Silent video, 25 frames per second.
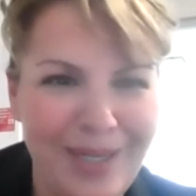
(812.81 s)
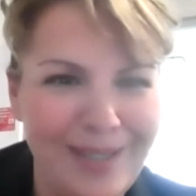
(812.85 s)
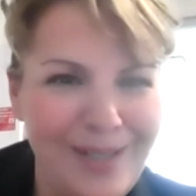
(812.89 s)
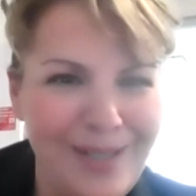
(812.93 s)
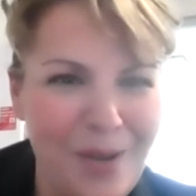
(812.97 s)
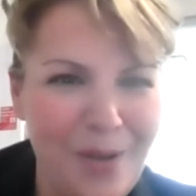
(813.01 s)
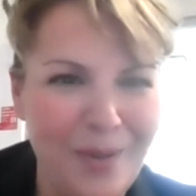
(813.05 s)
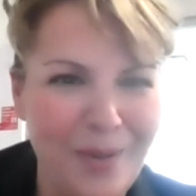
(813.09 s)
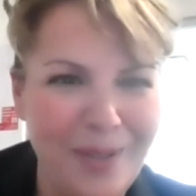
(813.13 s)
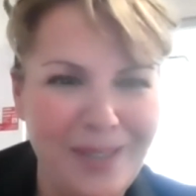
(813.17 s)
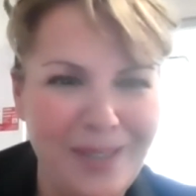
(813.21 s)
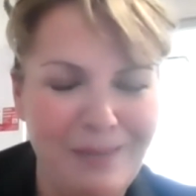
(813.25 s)
It's
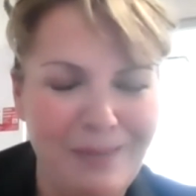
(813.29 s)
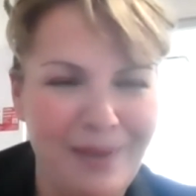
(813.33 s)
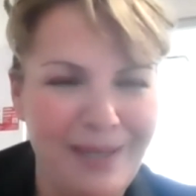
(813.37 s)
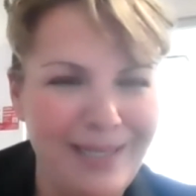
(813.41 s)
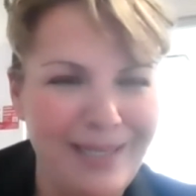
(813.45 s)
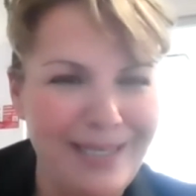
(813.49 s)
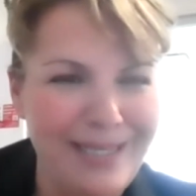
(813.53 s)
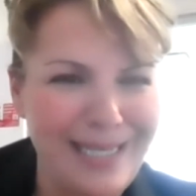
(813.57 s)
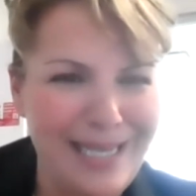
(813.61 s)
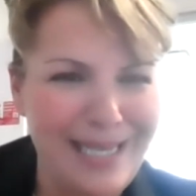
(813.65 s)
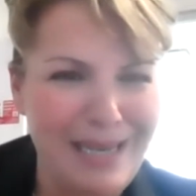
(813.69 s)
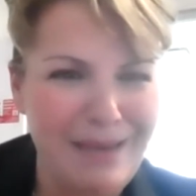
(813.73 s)
always
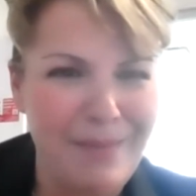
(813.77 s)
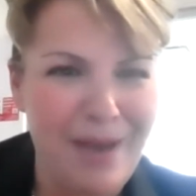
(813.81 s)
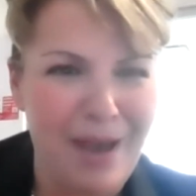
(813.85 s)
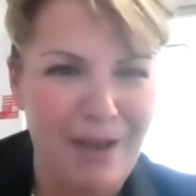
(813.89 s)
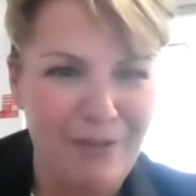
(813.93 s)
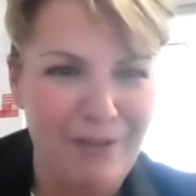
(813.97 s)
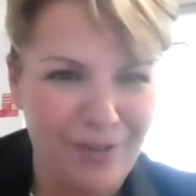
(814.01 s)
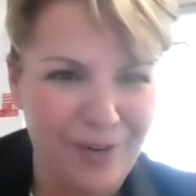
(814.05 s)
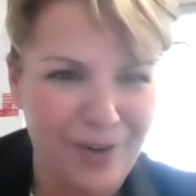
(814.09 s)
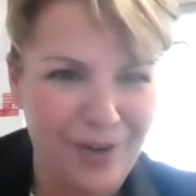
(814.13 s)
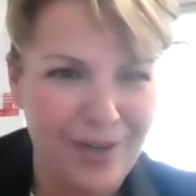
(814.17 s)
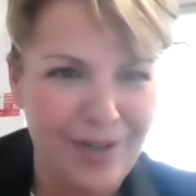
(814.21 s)
been a team
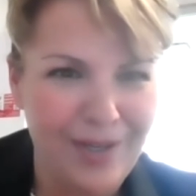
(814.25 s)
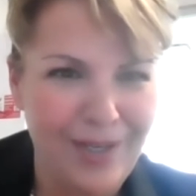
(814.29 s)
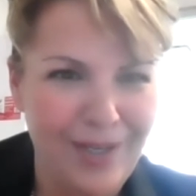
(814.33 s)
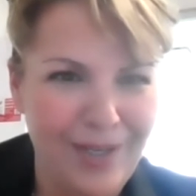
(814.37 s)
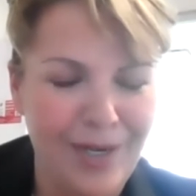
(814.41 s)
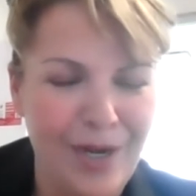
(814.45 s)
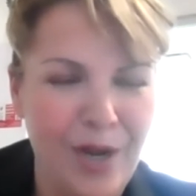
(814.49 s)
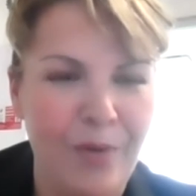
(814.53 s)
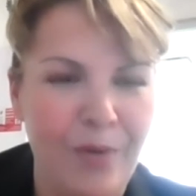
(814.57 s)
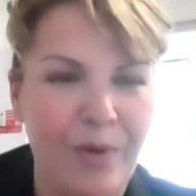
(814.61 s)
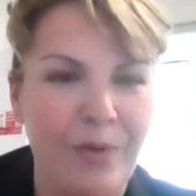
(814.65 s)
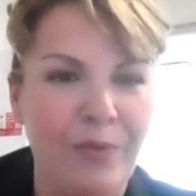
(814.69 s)
effort,
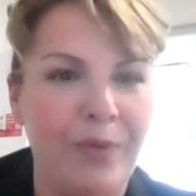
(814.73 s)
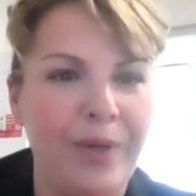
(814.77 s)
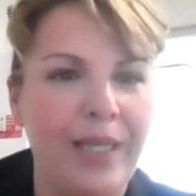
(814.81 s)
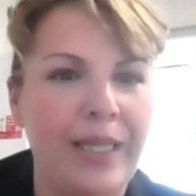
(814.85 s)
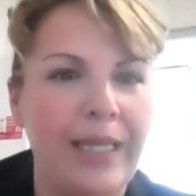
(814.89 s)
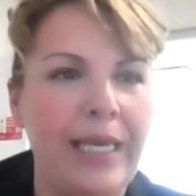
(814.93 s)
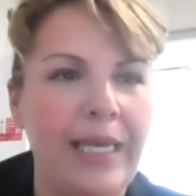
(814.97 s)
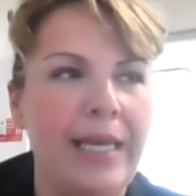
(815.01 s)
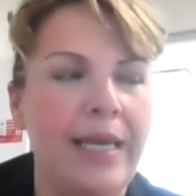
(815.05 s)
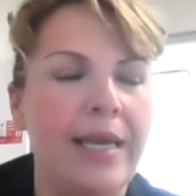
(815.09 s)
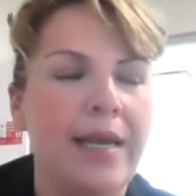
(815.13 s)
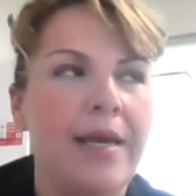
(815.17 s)
and
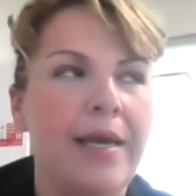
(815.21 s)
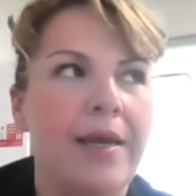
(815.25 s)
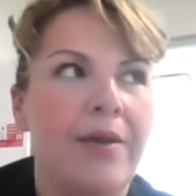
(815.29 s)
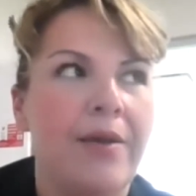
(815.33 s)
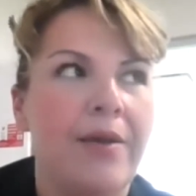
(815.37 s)
really